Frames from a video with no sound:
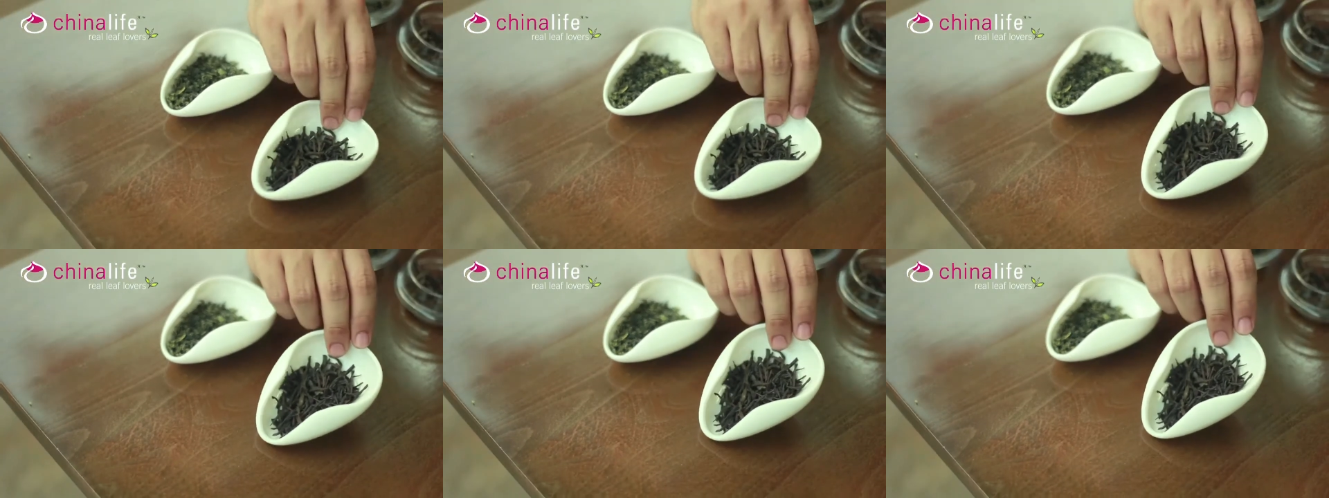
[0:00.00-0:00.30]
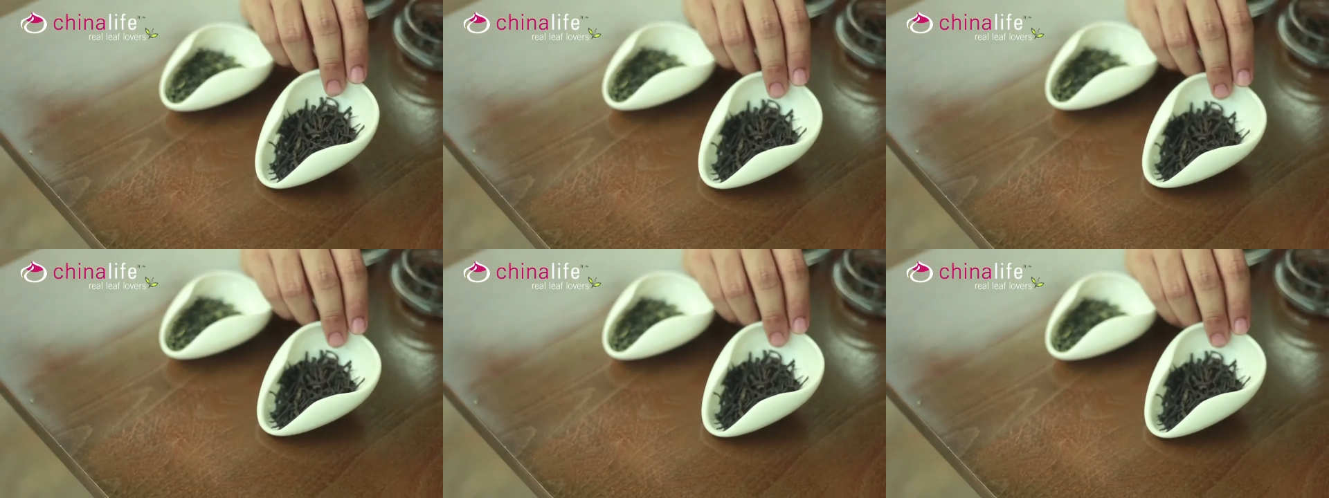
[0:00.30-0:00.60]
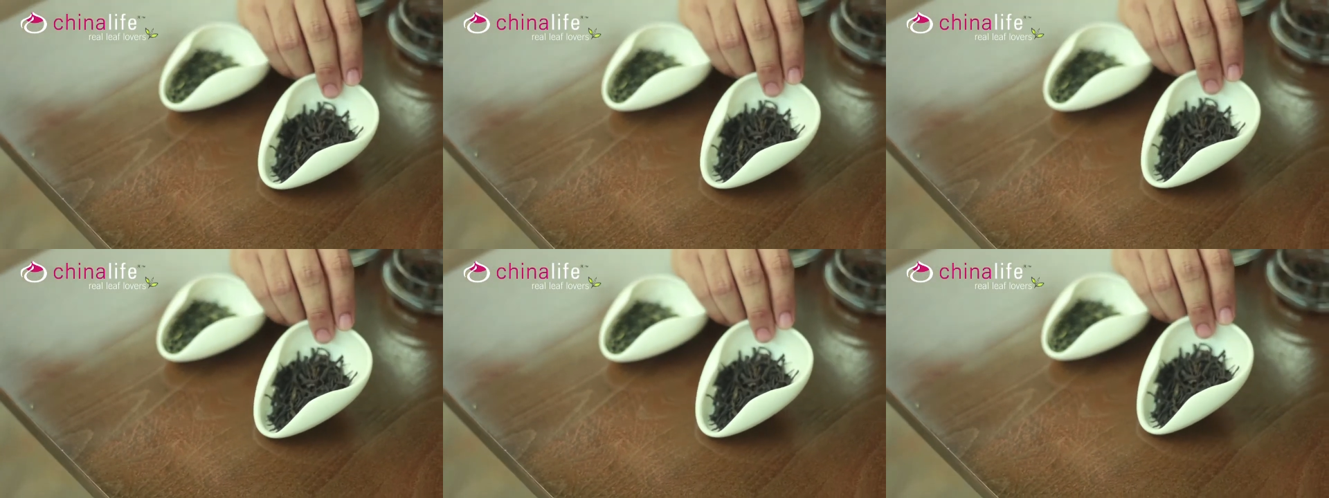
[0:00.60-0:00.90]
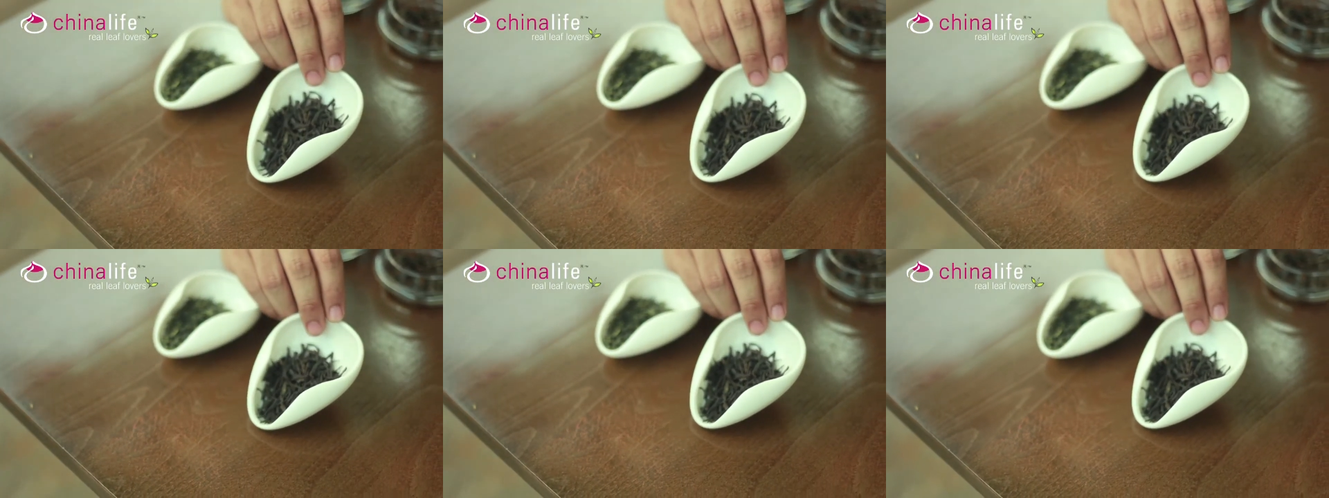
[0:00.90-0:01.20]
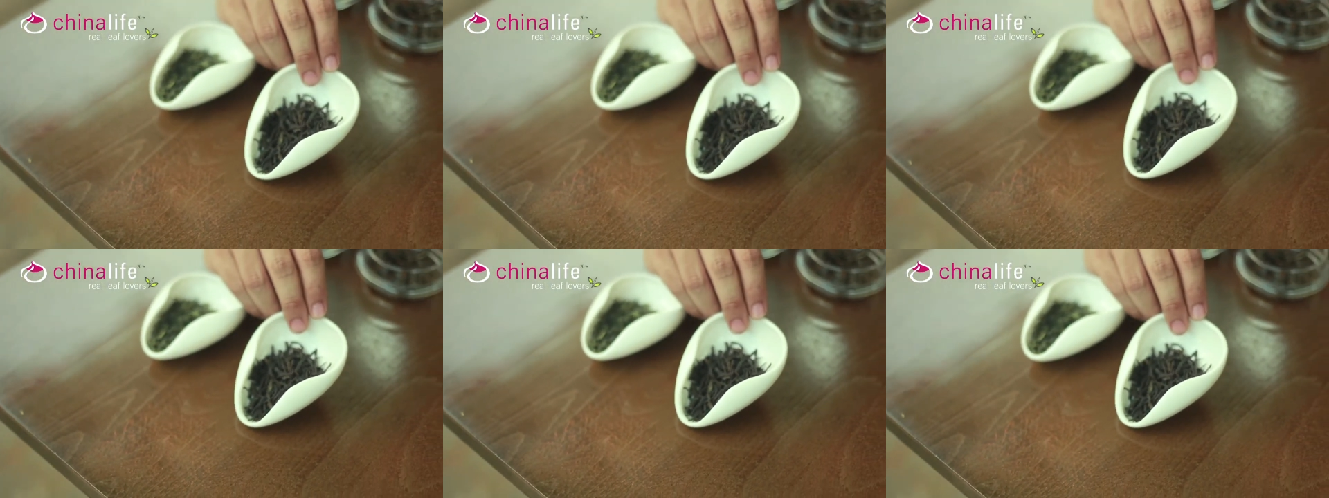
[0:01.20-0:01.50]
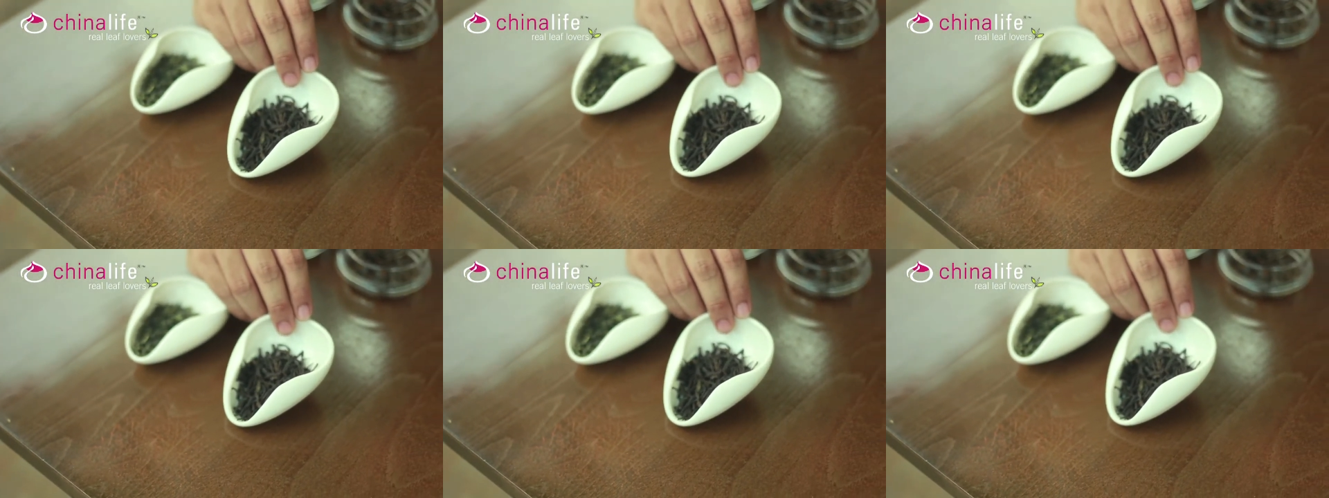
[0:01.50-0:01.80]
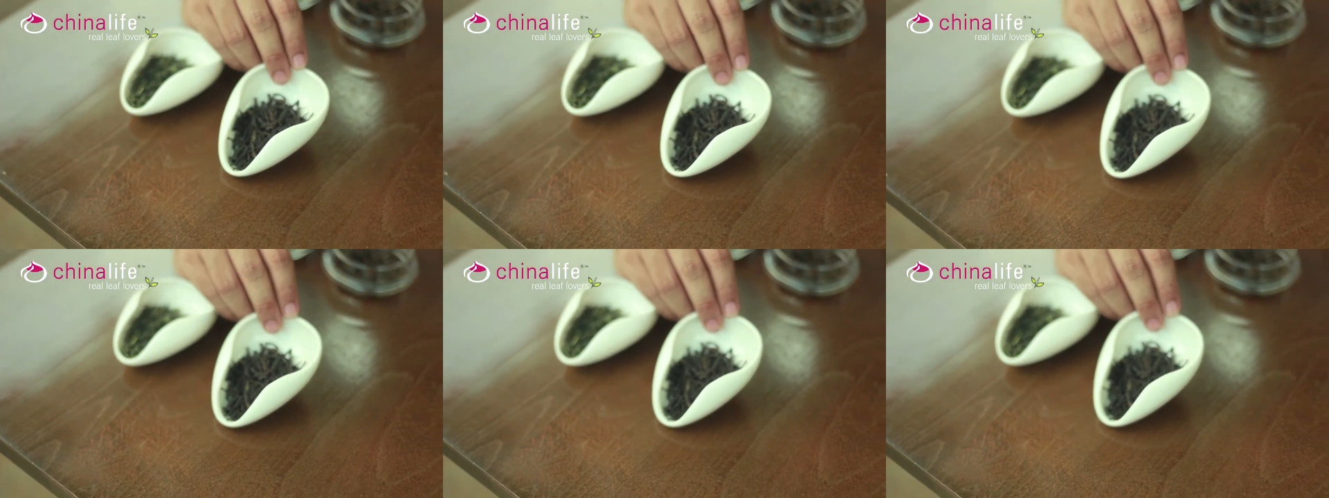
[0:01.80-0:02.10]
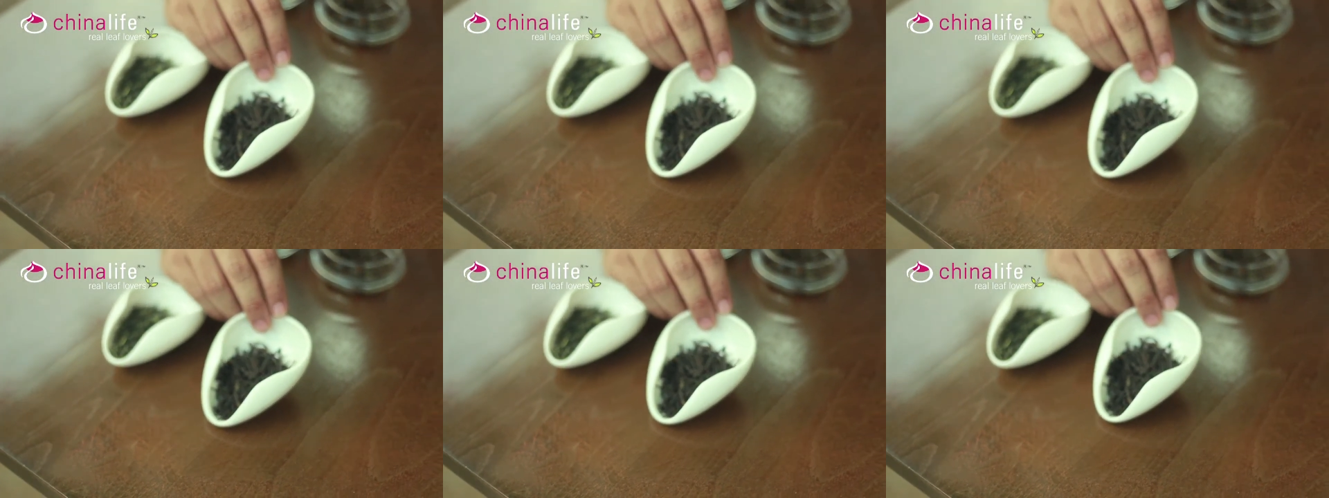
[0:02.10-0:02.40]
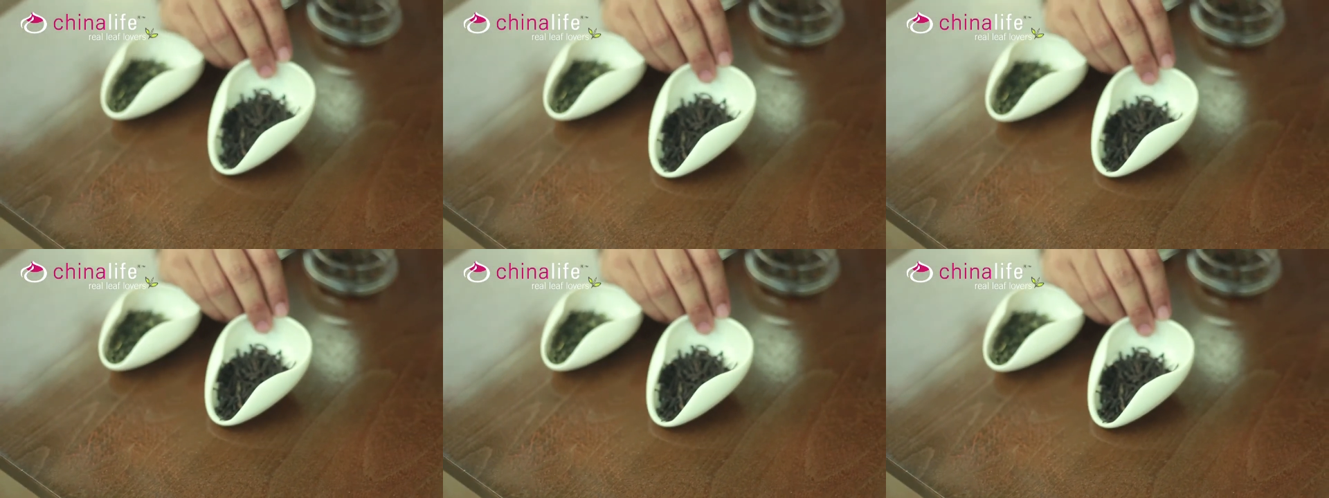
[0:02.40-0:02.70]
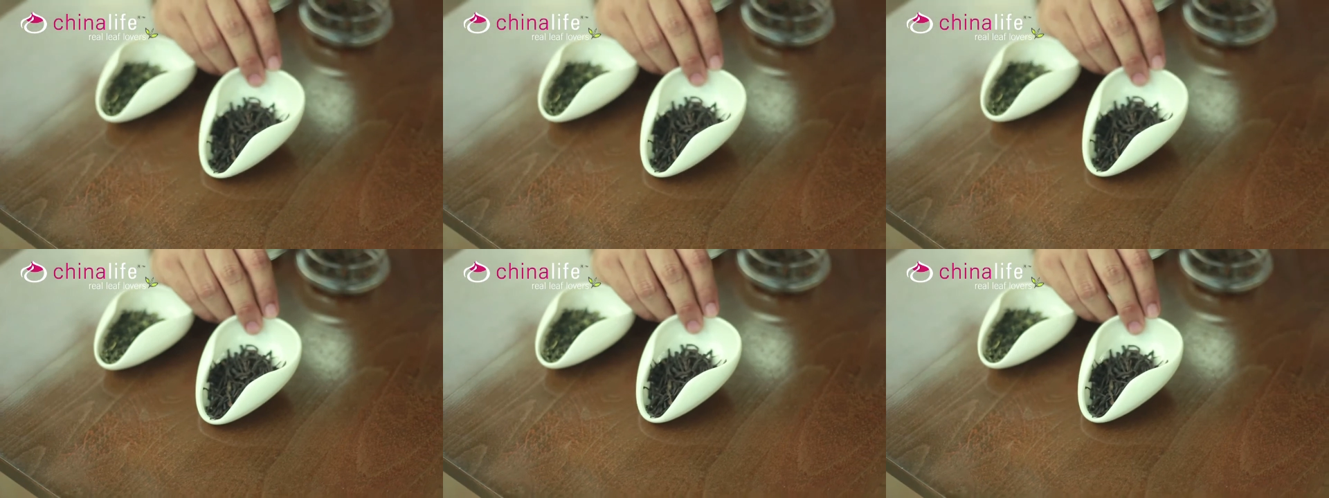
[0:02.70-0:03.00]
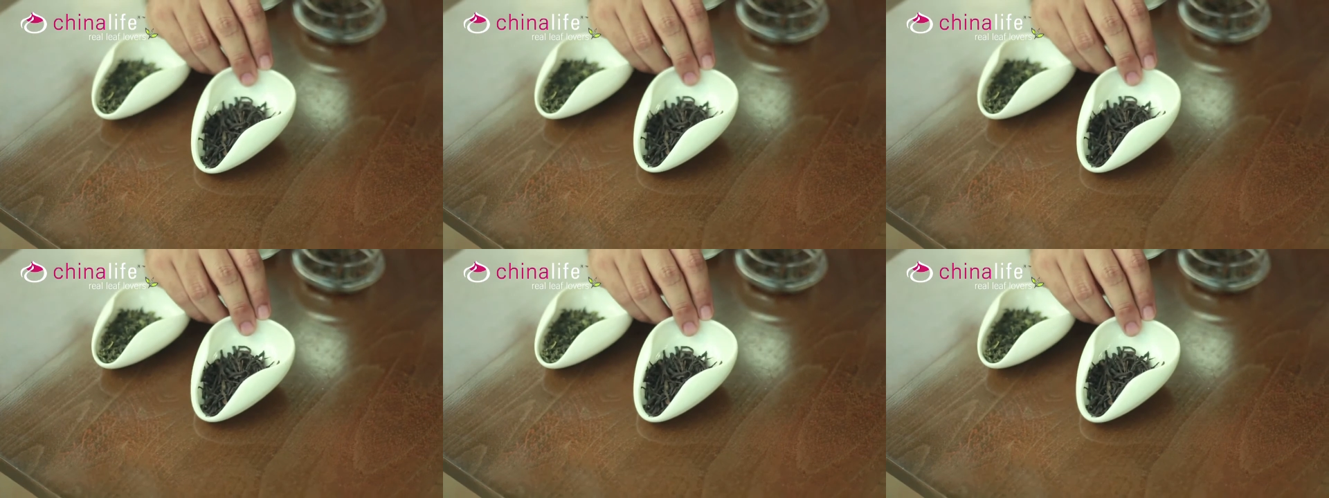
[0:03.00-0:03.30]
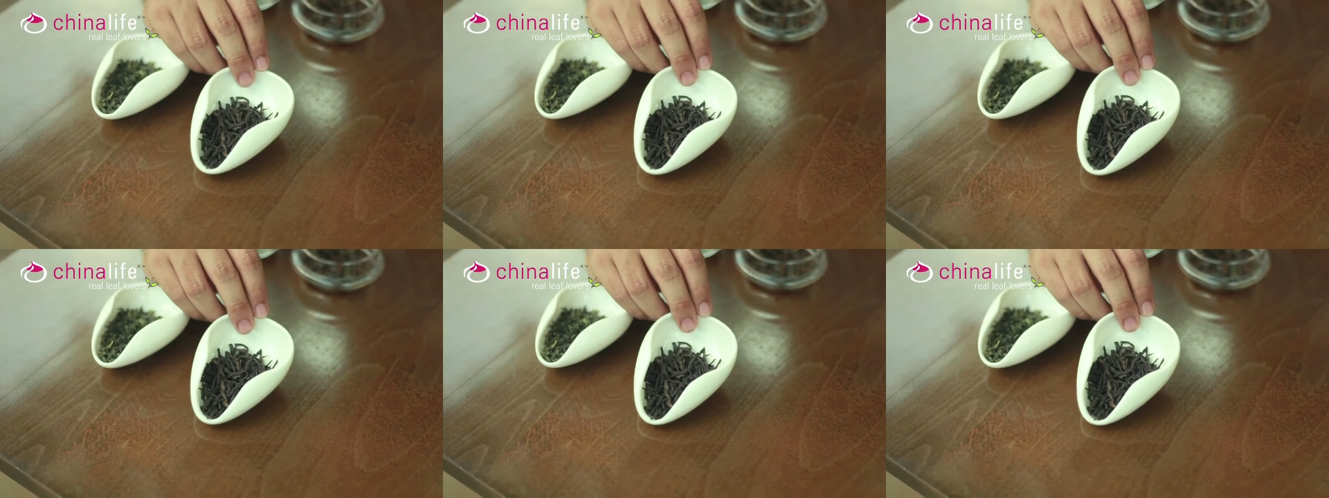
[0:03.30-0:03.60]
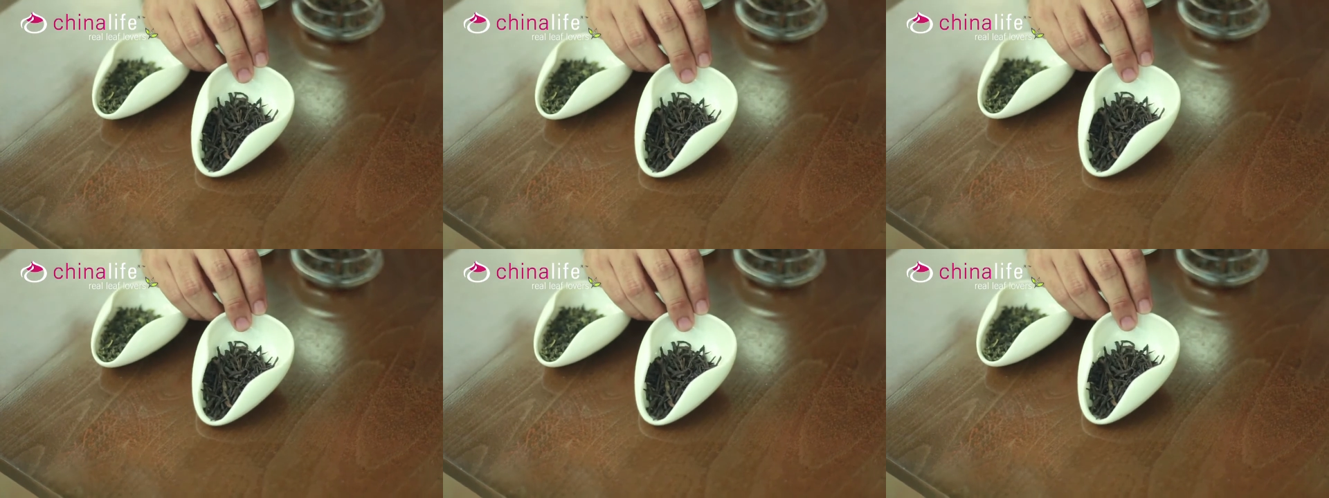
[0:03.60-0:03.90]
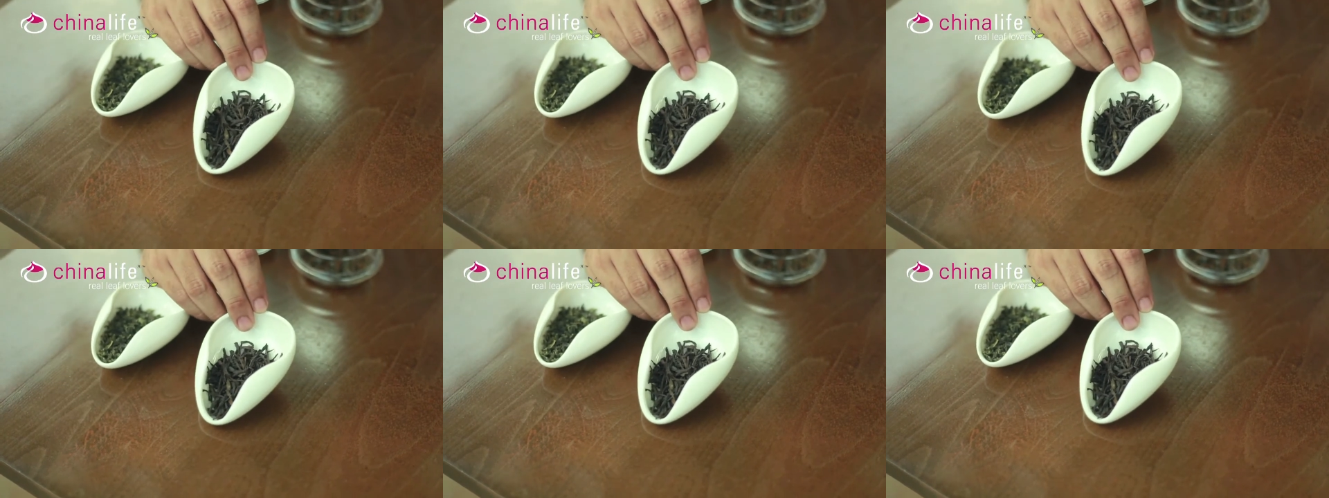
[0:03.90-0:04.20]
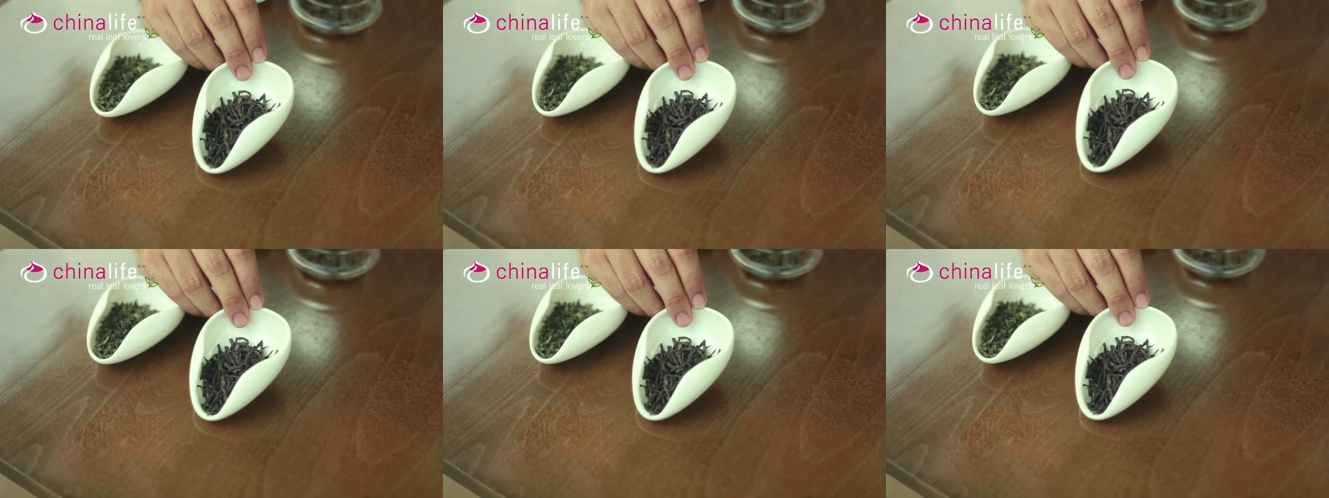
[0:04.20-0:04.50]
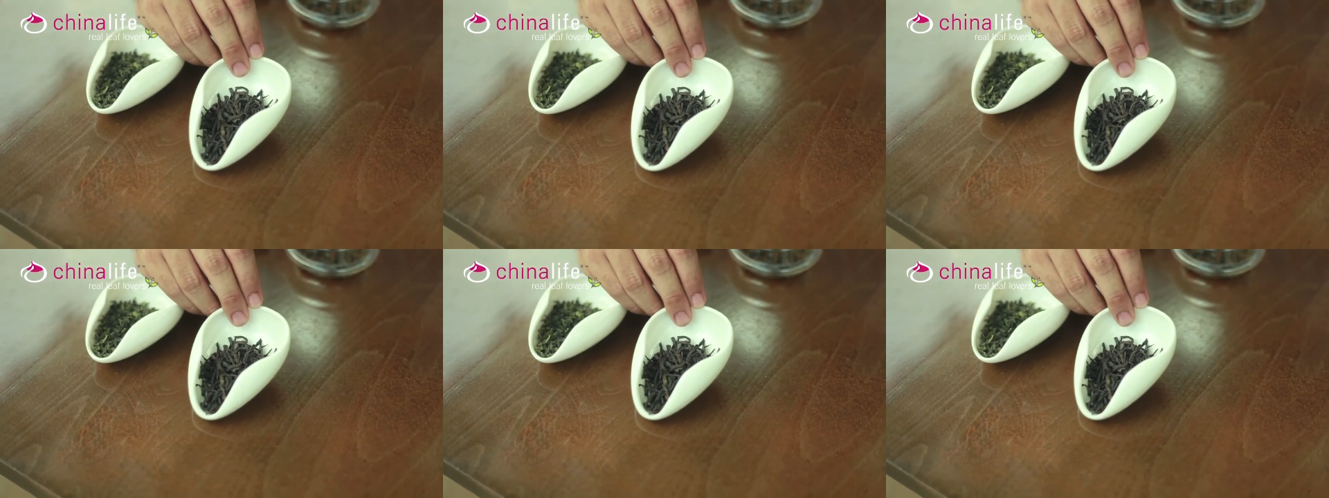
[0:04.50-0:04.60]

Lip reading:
(no speaker visible)